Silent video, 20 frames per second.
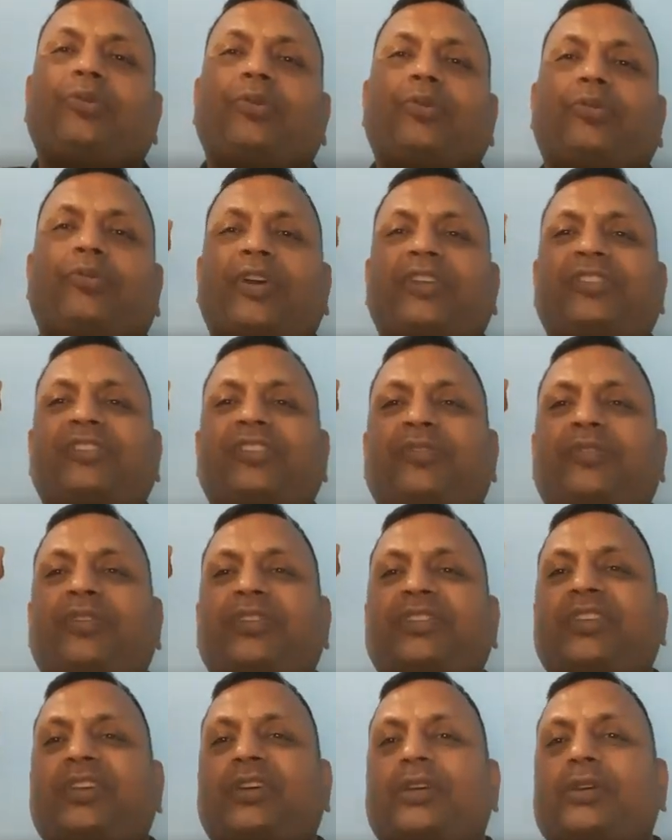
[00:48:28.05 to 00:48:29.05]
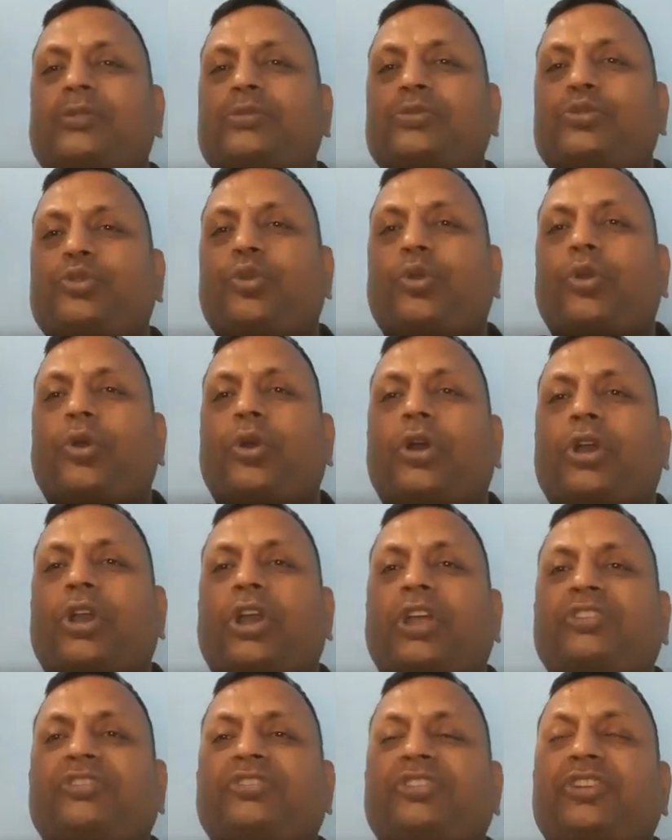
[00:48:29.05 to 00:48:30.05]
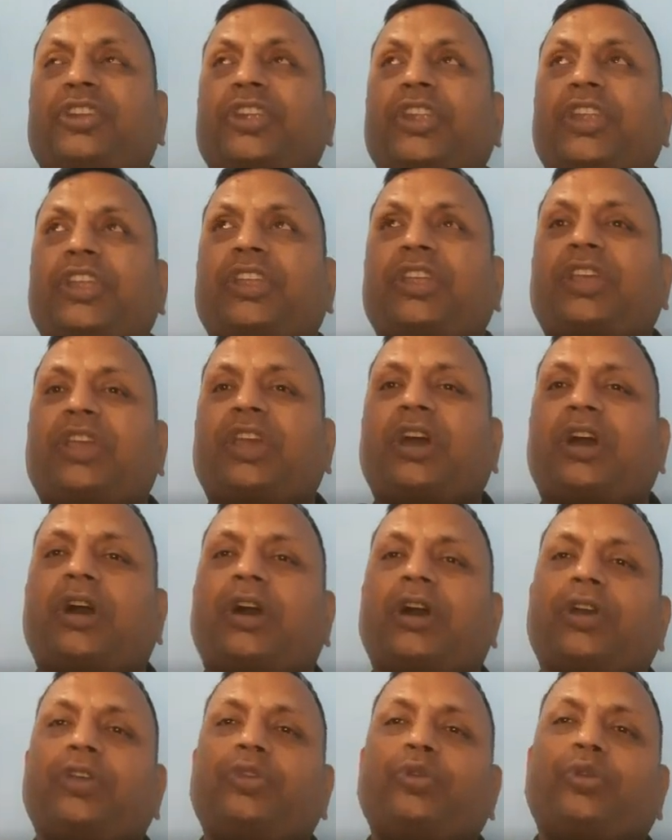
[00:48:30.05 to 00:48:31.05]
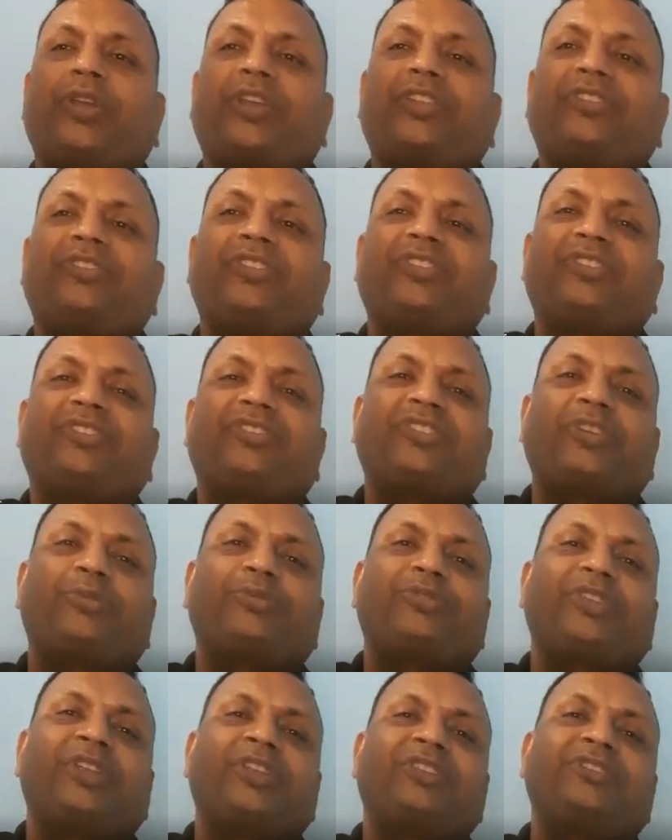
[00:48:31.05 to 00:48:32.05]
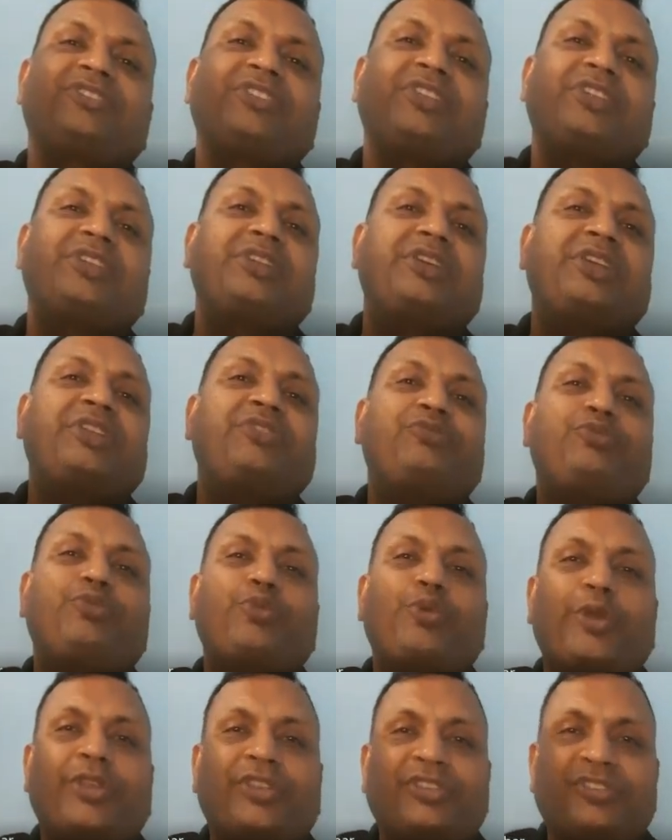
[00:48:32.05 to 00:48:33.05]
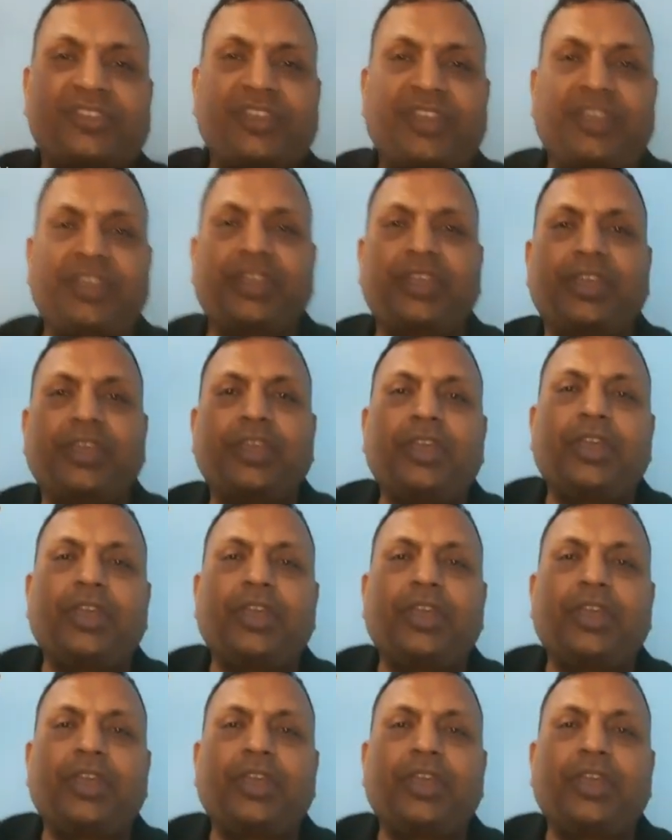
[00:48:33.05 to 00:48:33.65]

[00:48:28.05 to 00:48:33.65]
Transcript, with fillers: vice versa, you are considering, uh, you can say, substantial influencing